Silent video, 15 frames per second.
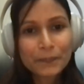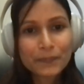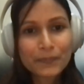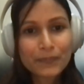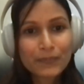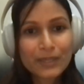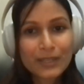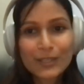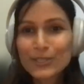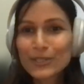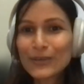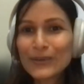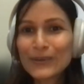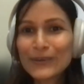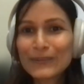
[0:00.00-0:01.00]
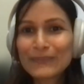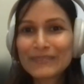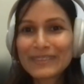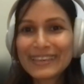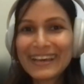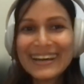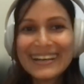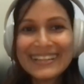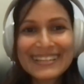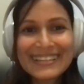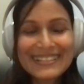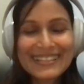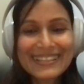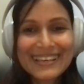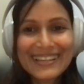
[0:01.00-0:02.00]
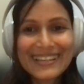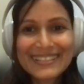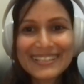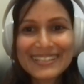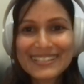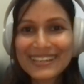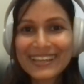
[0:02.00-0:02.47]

So yeah, that's it.